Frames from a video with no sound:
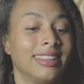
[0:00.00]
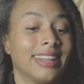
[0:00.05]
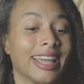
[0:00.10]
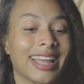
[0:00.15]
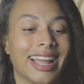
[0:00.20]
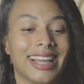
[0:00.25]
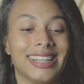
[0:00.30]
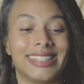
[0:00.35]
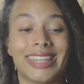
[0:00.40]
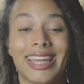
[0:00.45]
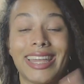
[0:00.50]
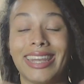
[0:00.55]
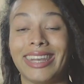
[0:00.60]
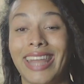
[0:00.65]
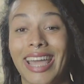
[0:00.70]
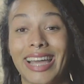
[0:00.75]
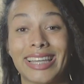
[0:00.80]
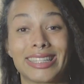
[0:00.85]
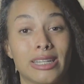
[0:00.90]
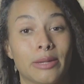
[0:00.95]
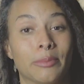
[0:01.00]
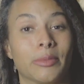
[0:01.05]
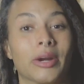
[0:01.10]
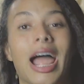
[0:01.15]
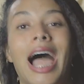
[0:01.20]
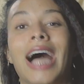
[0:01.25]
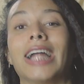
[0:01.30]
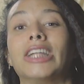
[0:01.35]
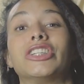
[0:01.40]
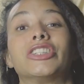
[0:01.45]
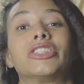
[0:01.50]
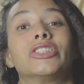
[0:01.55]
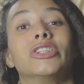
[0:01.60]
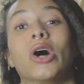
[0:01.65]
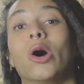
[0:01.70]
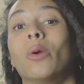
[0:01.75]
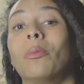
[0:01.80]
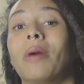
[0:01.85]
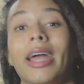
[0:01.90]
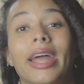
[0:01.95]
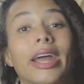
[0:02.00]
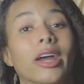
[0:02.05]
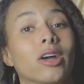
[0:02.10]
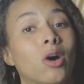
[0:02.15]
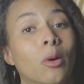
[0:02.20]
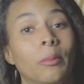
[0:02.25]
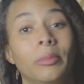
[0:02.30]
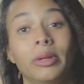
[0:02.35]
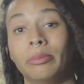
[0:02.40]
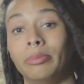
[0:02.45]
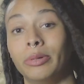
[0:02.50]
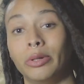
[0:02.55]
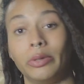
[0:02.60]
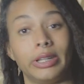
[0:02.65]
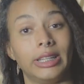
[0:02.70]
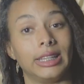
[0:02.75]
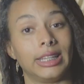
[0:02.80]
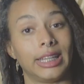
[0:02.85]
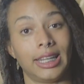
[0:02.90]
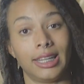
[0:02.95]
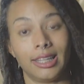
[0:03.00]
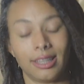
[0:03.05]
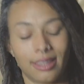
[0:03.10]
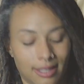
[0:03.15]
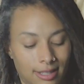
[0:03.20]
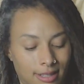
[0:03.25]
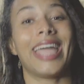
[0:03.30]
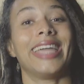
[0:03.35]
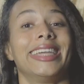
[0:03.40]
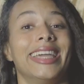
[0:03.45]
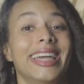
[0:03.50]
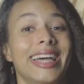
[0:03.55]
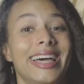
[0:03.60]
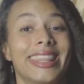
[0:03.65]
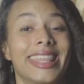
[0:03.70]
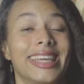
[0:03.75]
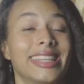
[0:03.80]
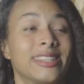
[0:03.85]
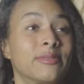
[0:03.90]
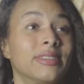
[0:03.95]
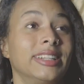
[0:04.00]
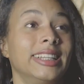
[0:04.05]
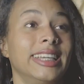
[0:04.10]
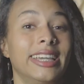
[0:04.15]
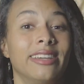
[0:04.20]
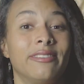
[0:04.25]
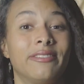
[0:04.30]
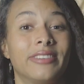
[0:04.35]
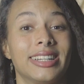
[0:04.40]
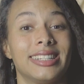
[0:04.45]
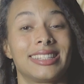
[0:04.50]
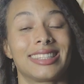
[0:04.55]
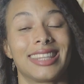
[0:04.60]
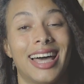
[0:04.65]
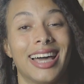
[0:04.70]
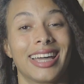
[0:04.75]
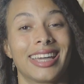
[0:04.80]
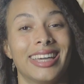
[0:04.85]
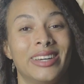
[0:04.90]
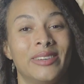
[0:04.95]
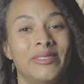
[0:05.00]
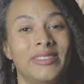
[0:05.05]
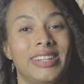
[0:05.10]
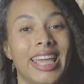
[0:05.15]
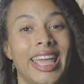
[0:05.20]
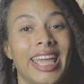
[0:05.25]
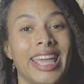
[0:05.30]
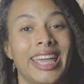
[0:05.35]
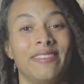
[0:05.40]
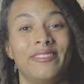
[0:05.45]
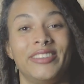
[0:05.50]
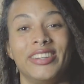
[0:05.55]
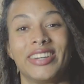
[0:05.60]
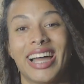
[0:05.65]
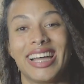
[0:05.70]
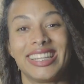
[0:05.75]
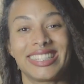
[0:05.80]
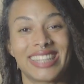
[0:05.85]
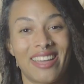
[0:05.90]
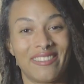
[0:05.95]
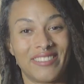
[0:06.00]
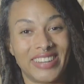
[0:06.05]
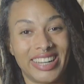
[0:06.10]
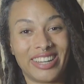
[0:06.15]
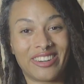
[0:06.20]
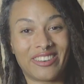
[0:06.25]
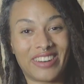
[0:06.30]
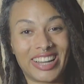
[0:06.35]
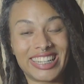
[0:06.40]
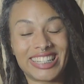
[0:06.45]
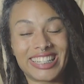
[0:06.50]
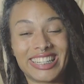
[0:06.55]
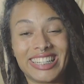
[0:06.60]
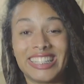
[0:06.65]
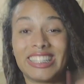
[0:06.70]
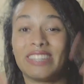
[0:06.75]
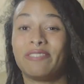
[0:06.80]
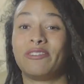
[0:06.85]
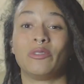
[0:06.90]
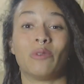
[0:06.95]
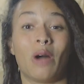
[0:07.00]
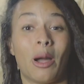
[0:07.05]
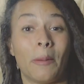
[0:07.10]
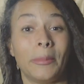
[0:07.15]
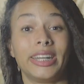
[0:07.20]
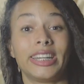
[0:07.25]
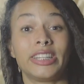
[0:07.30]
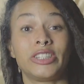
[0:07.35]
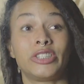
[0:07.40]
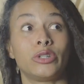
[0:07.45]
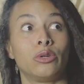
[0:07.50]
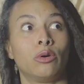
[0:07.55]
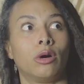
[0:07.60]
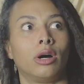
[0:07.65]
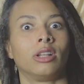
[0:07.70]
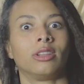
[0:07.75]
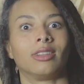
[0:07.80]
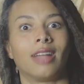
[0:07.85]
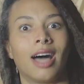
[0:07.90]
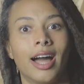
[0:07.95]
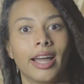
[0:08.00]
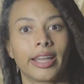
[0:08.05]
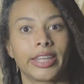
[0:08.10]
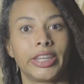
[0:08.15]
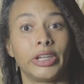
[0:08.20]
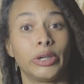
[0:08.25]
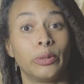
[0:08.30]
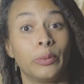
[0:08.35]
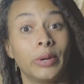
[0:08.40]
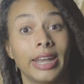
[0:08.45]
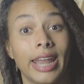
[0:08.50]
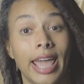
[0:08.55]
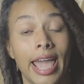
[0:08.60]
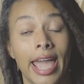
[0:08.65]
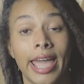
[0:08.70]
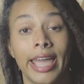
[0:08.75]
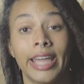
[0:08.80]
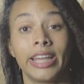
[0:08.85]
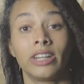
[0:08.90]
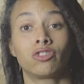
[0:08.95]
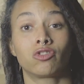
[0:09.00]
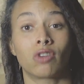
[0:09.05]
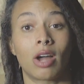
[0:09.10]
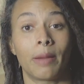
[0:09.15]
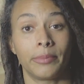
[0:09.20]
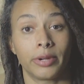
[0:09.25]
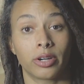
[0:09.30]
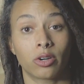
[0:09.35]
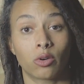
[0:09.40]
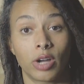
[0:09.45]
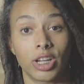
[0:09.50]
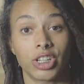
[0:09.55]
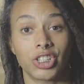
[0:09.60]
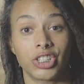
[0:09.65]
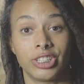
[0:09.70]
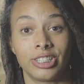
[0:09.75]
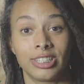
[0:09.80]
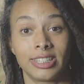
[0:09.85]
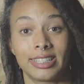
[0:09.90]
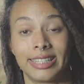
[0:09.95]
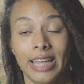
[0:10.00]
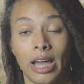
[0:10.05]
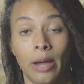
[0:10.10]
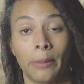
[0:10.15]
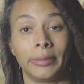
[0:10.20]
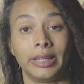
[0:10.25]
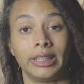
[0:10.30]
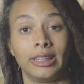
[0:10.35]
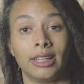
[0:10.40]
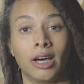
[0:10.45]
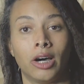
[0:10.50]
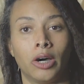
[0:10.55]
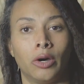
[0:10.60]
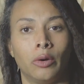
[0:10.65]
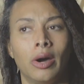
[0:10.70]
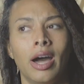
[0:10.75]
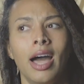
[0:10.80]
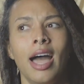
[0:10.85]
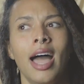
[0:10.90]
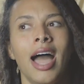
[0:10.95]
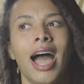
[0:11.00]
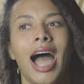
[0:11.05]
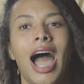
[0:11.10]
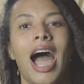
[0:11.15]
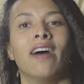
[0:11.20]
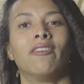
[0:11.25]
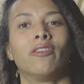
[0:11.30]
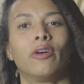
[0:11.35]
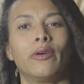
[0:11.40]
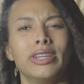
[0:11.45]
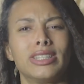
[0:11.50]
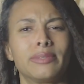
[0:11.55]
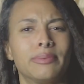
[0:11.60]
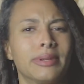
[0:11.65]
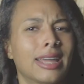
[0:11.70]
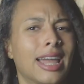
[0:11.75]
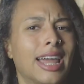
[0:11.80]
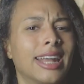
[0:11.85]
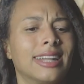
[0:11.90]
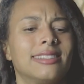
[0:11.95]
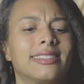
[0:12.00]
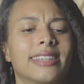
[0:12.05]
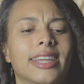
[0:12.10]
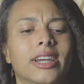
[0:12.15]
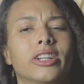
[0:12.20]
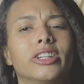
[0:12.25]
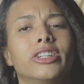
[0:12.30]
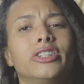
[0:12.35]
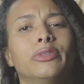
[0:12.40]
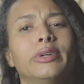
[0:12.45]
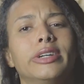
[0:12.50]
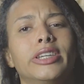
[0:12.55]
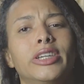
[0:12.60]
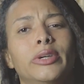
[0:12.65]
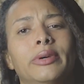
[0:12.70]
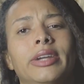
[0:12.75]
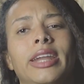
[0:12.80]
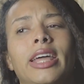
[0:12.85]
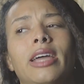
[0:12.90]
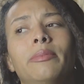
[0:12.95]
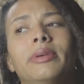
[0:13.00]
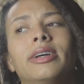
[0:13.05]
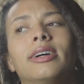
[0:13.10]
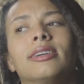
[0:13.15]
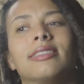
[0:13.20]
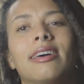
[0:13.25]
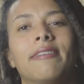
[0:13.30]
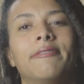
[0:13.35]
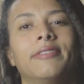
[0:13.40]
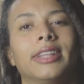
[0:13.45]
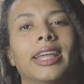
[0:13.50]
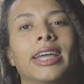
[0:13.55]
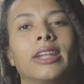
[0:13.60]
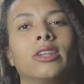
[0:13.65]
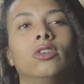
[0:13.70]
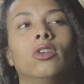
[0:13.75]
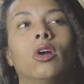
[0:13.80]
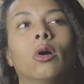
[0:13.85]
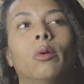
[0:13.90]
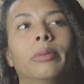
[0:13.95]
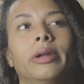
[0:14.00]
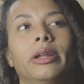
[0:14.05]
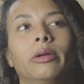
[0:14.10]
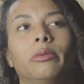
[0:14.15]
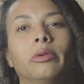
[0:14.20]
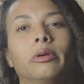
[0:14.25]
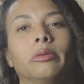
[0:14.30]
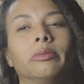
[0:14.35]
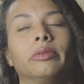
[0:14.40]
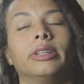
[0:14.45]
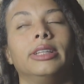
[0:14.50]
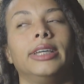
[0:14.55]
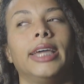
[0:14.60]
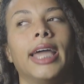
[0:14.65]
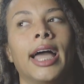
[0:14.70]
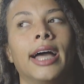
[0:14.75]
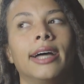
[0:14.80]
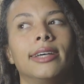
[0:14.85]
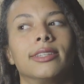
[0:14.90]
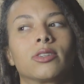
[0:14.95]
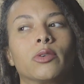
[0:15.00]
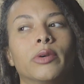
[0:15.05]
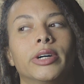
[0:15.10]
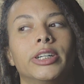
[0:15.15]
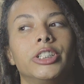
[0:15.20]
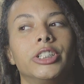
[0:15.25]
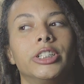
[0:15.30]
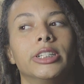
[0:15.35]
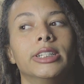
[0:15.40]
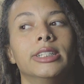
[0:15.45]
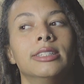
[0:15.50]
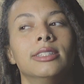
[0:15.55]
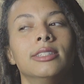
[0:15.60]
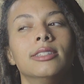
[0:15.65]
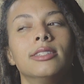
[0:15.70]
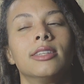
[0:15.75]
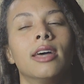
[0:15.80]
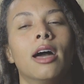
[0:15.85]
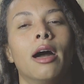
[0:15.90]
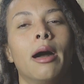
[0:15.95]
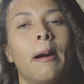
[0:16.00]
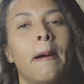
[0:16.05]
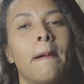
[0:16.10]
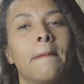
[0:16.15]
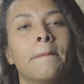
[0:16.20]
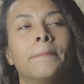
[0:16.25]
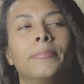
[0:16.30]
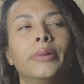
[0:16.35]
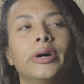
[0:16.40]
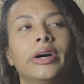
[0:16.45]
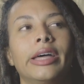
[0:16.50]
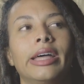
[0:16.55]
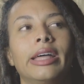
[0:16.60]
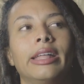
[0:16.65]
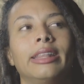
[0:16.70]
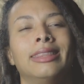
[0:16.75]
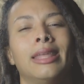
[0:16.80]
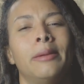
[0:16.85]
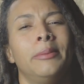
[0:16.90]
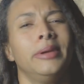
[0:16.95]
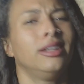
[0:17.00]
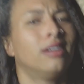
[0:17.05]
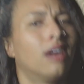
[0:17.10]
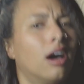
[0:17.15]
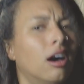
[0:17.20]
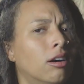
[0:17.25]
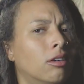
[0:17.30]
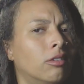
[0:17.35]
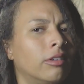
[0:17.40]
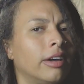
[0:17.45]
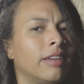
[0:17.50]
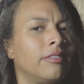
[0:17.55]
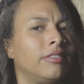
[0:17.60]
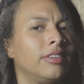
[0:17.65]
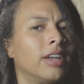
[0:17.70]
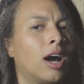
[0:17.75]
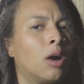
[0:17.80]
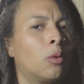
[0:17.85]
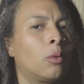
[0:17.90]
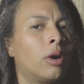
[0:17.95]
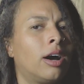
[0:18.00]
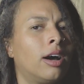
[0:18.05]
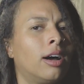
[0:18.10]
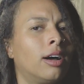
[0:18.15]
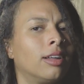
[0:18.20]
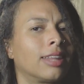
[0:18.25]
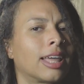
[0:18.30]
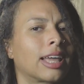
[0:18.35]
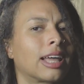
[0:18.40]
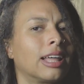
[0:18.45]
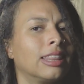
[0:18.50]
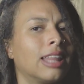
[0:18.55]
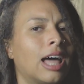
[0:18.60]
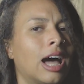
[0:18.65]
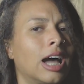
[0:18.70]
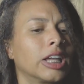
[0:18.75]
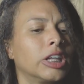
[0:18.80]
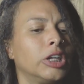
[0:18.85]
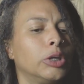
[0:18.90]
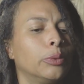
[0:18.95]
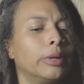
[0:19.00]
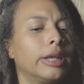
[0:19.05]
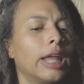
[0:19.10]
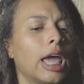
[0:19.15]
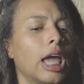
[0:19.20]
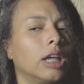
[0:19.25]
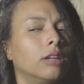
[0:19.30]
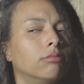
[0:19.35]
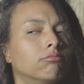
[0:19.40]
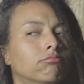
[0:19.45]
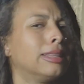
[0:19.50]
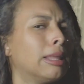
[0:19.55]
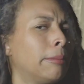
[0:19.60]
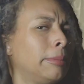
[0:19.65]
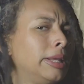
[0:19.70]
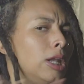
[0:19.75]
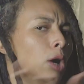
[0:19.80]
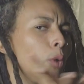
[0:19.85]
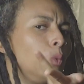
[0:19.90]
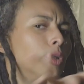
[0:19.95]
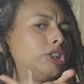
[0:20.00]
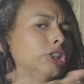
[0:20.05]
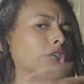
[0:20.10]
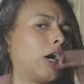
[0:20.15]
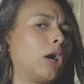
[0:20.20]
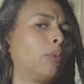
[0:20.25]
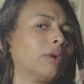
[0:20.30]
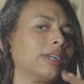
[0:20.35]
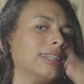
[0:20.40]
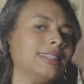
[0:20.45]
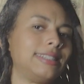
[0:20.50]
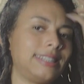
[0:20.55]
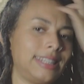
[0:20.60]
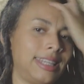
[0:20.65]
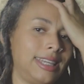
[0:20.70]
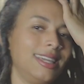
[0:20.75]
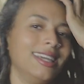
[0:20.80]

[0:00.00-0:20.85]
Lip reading: Like I said, next summer, I just know my hair gonna be booty length. And yeah, that's really it for this lock update. If you guys have any questions, if you want me to do a lock Q&A, drop your questions down below. I've always been kind of scared to do a Q&A because I feel like nobody will really ask questions. But let me know if y'all want like a lock Q&A. Let me know what y'all want to see.